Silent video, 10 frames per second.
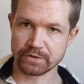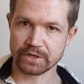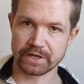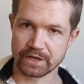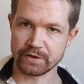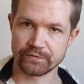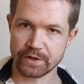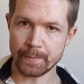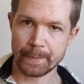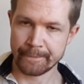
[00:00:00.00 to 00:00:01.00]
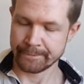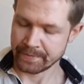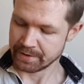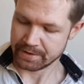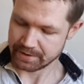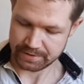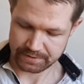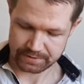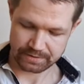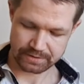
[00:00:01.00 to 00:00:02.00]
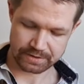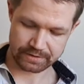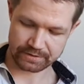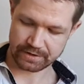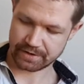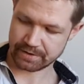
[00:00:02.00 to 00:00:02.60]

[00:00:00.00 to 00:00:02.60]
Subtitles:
the hefe. And